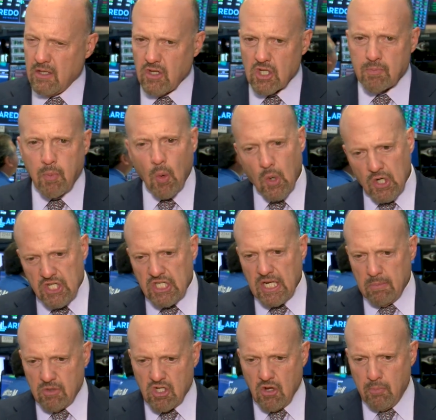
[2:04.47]
This board
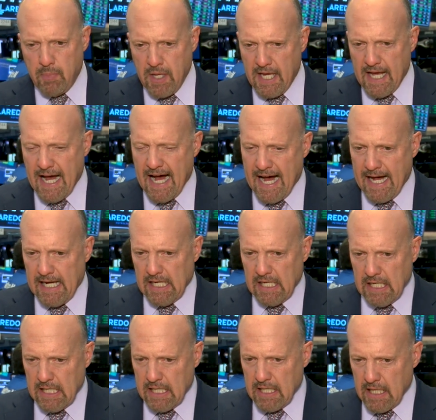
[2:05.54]
seems to be. Uh,
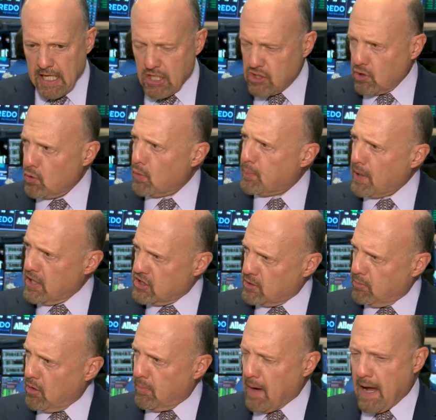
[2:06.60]
easily
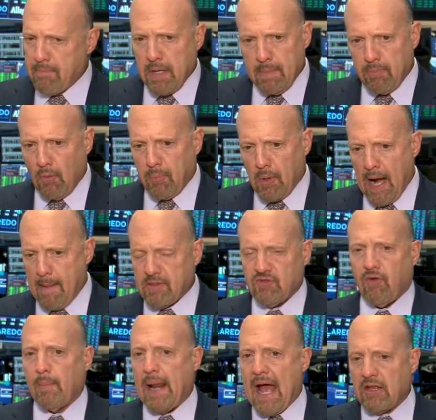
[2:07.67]
replaceable by people perhaps
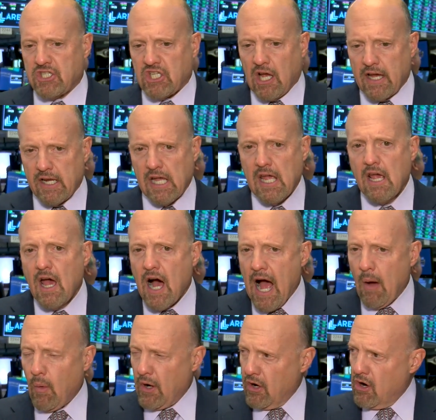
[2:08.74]
from outside.
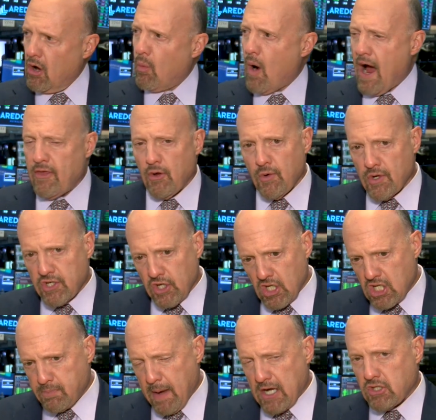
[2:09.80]
I want to know why there isn't a
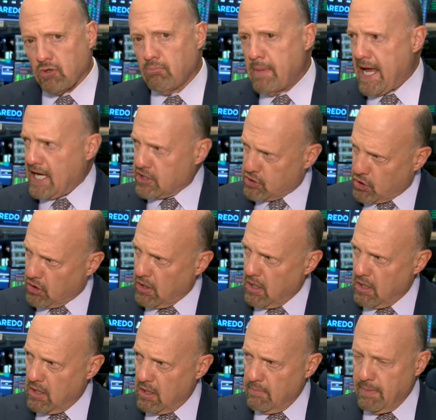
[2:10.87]
special master
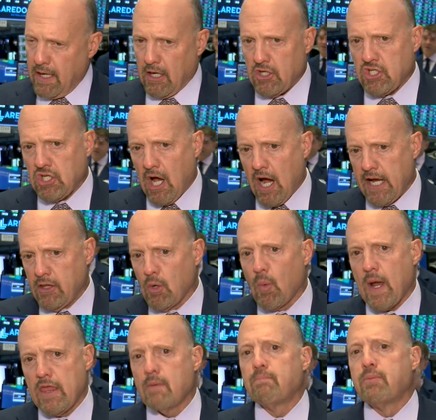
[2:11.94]
being assigned the
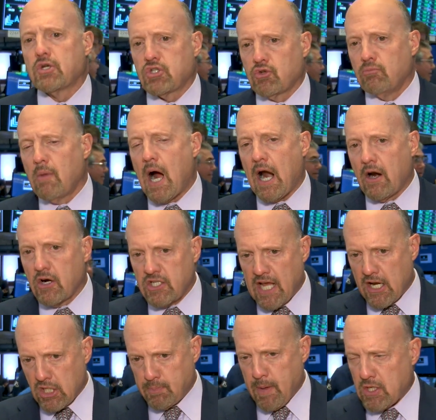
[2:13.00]
way that Bristol Myers
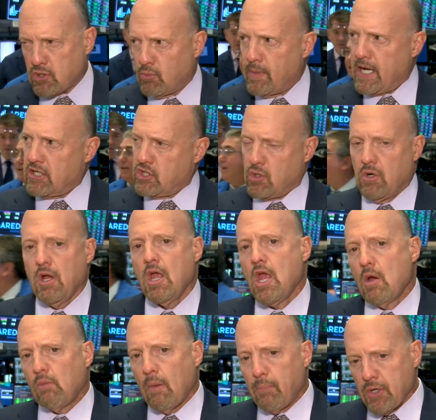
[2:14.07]
had a special master
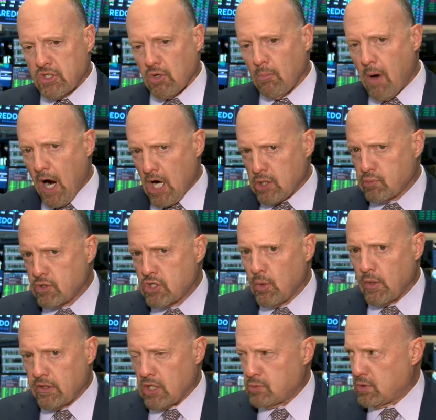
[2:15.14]
when Bristol Myers was
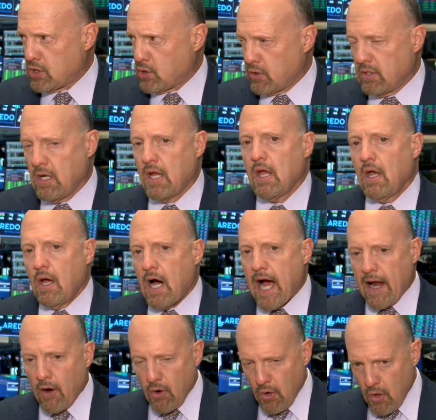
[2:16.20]
doing things we shouldn't.
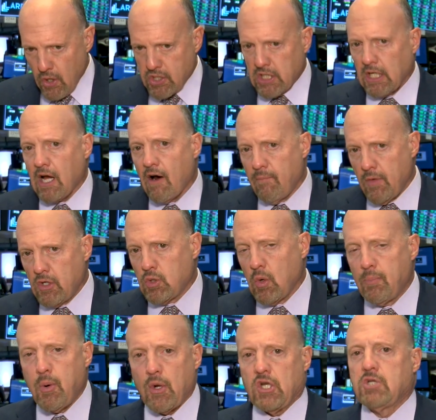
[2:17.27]
I urge the government to
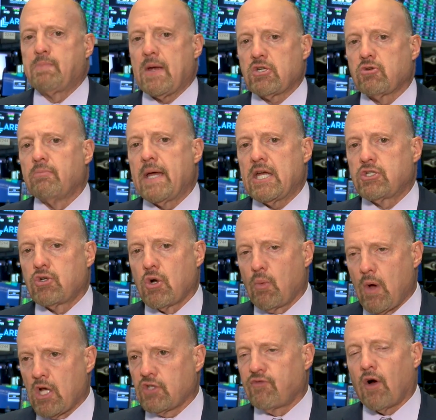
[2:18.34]
appoint a special master to
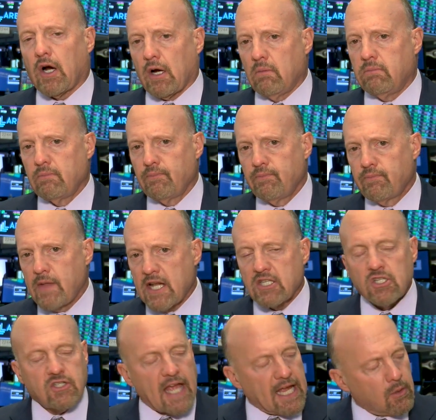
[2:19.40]
Wells Fargo.
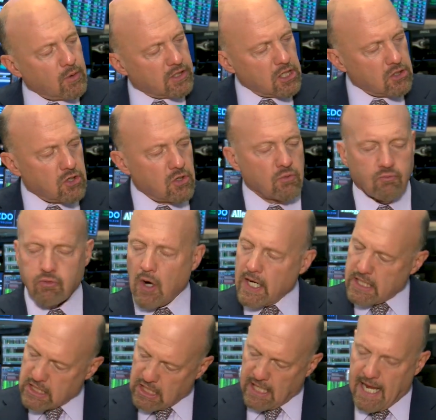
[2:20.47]
That's exactly what they do
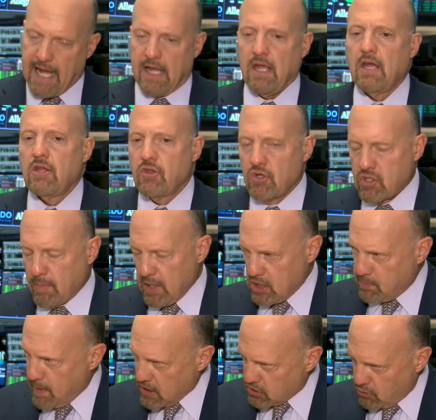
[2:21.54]
right today. There should be a
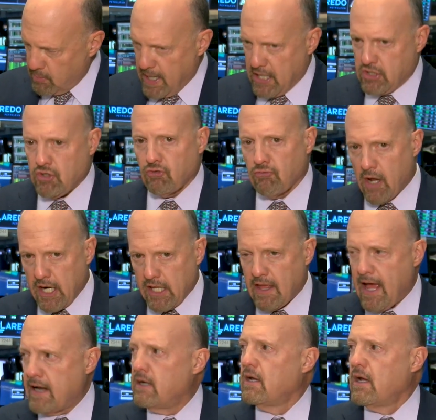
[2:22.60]
special master running
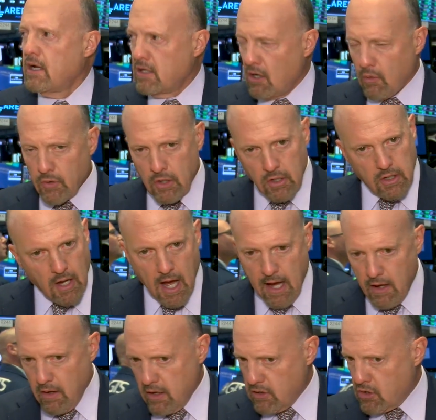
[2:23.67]
that. You know, the
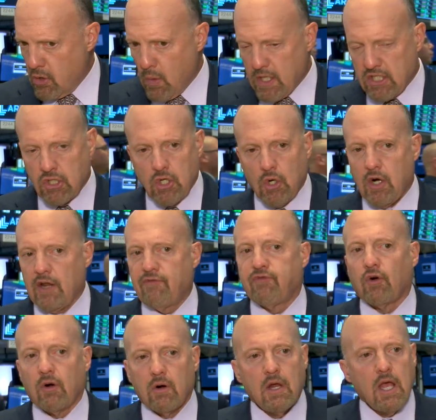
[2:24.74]
uh, U.S. attorney
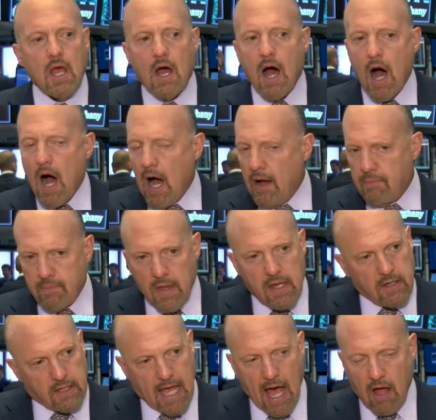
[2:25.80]
for uh,
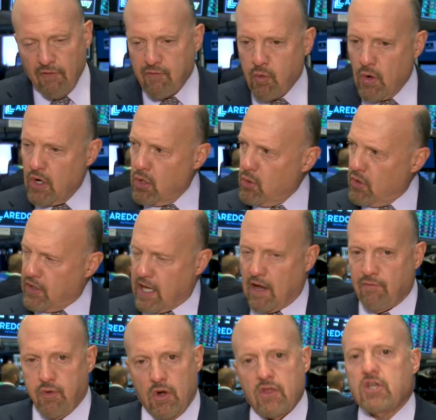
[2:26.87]
in California, in Northern
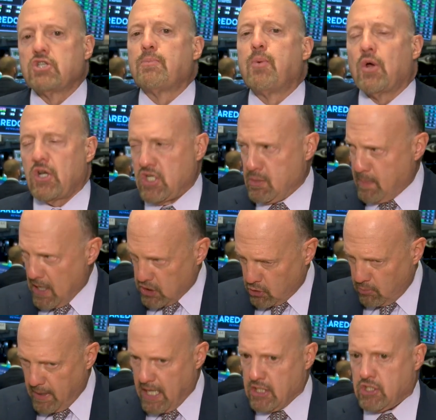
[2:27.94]
California, they should put in a
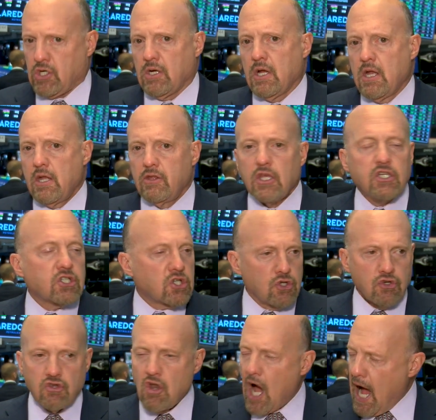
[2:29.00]
special master. This
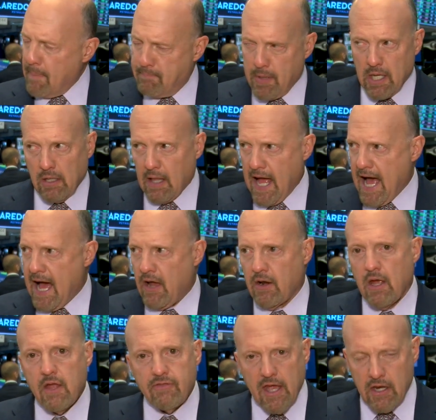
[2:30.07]
should not be allowed.
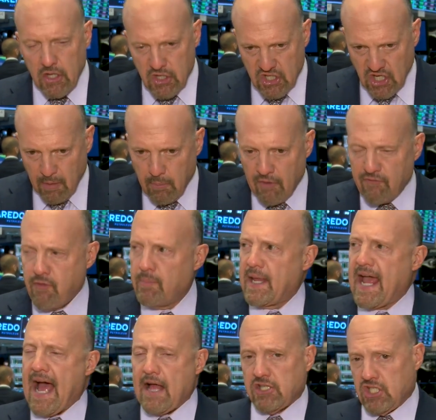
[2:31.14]
They need someone from
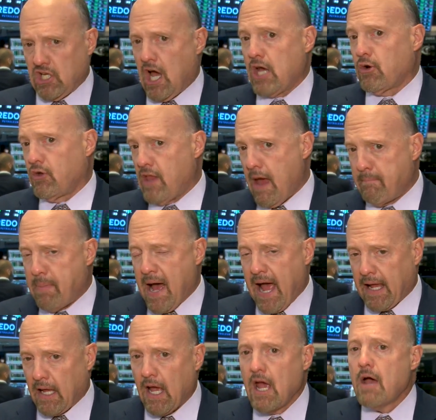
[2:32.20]
the outside on that
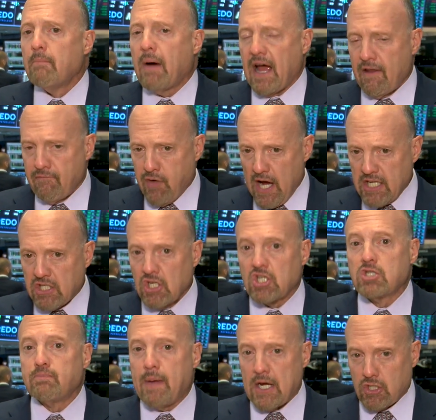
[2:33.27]
bank. My advice is
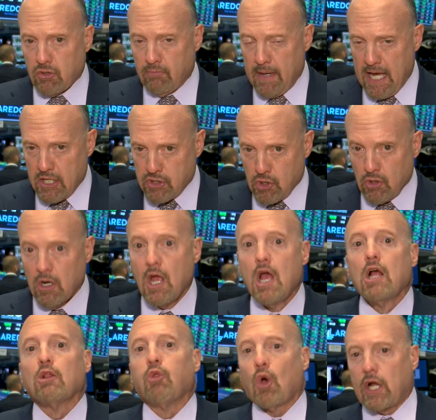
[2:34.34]
special master.
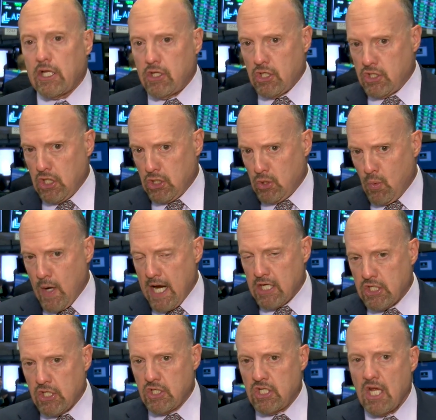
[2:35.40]
Look at the
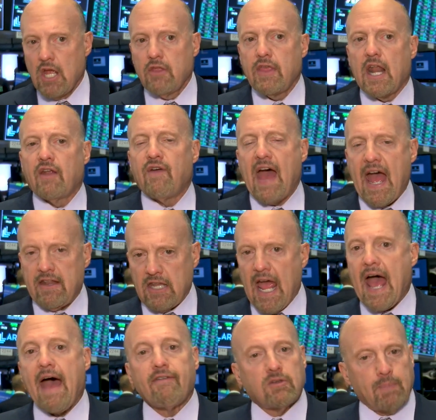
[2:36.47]
situations that have had to
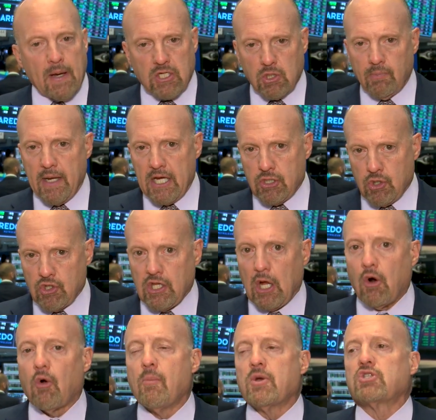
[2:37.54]
have special masters.
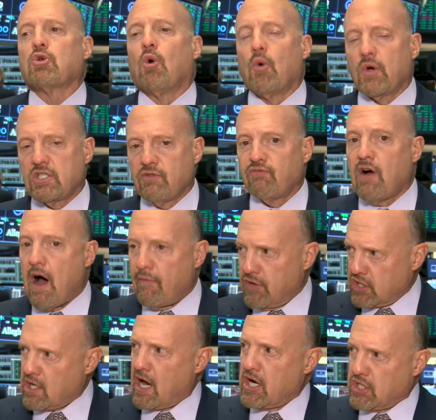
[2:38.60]
They're almost always involved
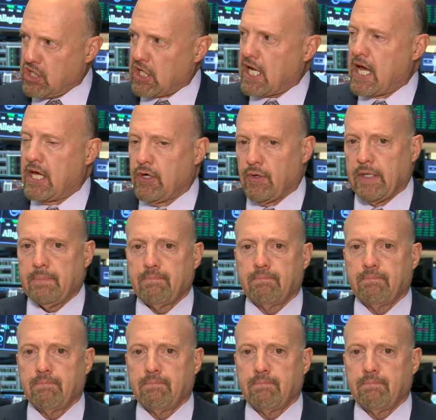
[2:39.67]
this kind of chicanery.